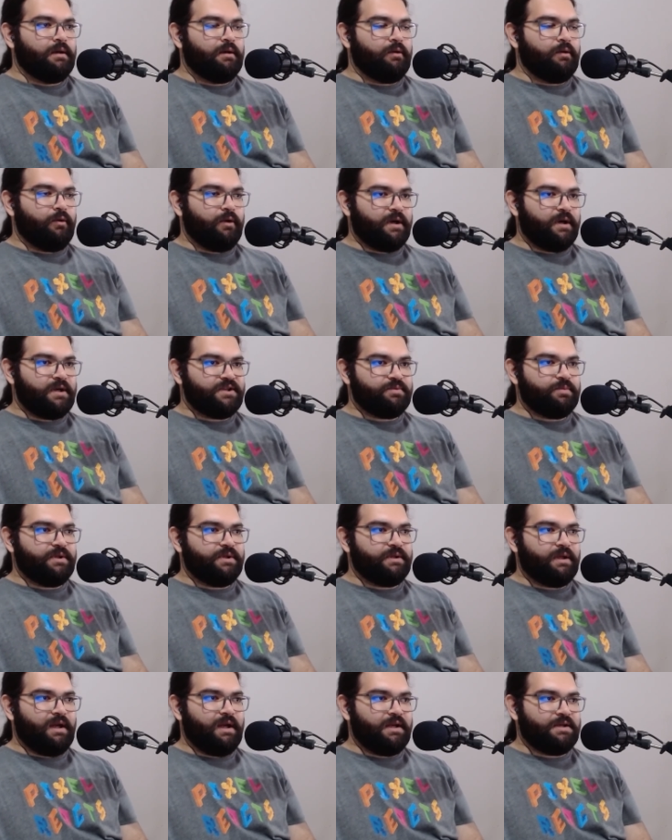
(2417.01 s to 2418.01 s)
Her
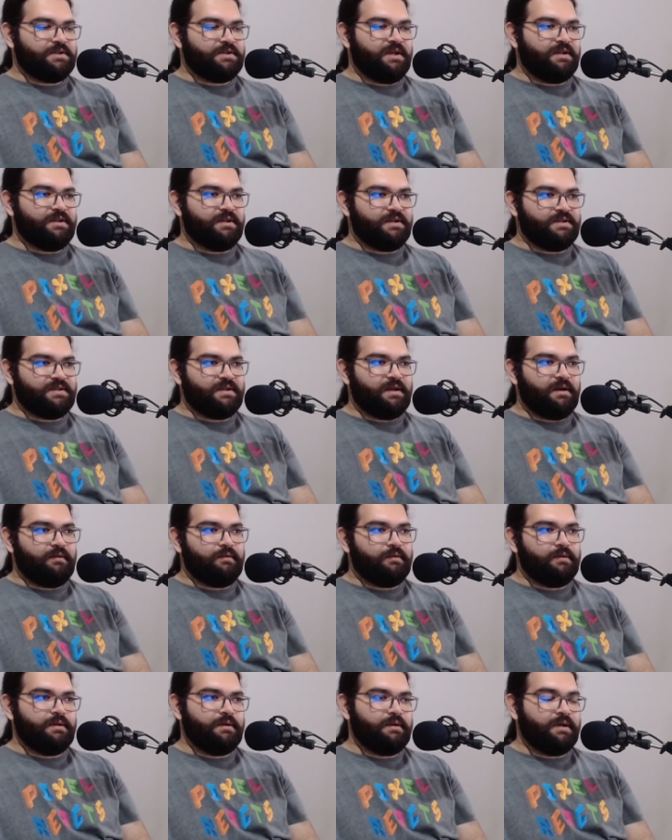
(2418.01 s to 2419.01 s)
husband Alexander is
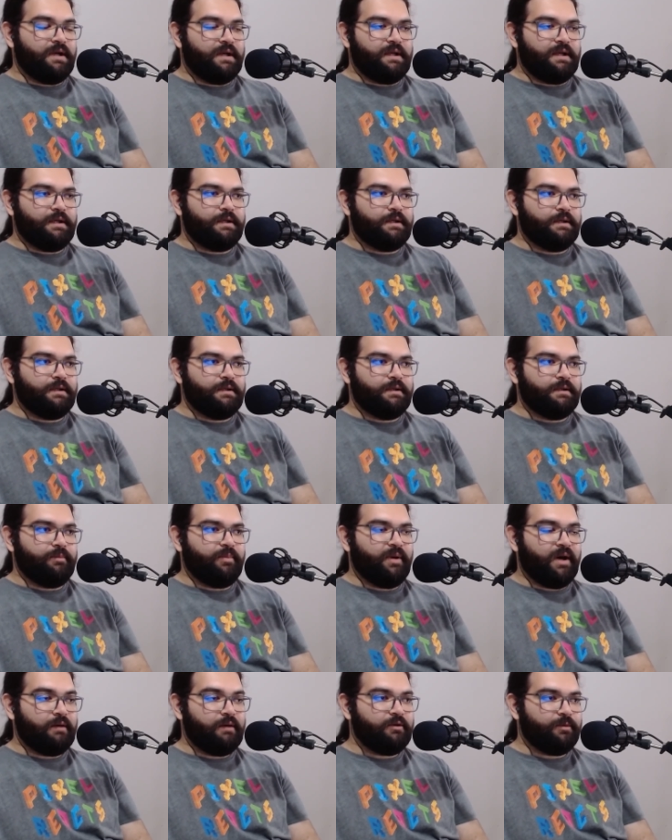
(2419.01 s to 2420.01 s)
now running
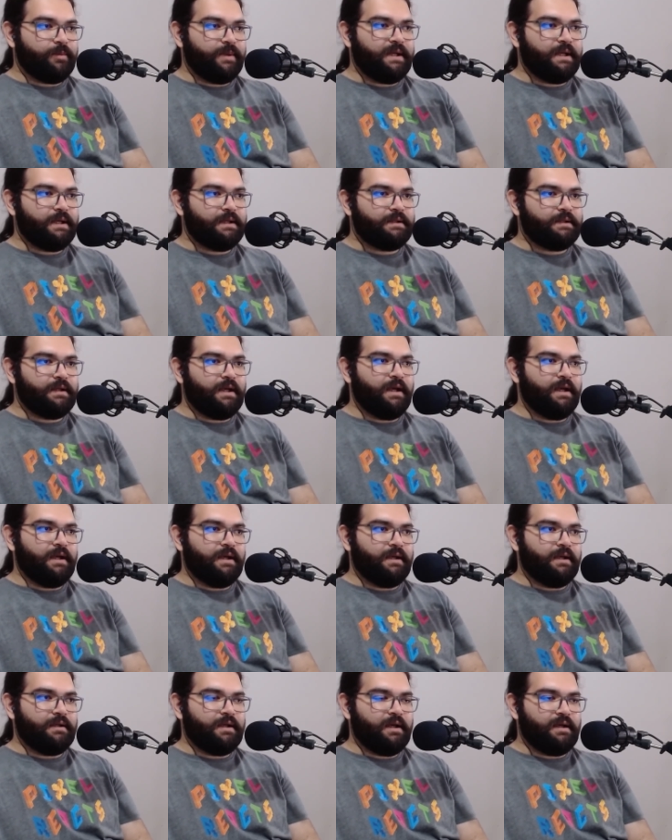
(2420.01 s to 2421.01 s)
power plant,
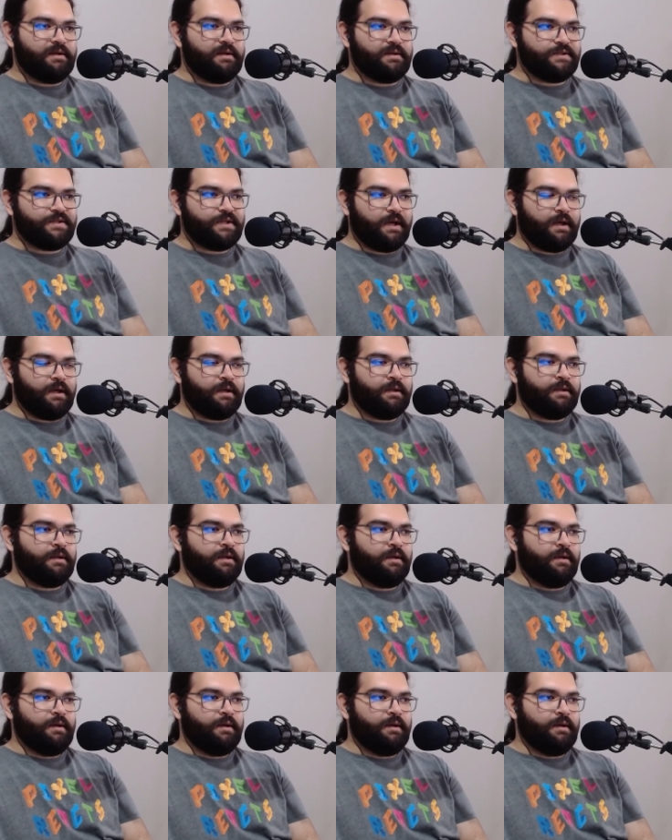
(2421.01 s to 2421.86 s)
and their son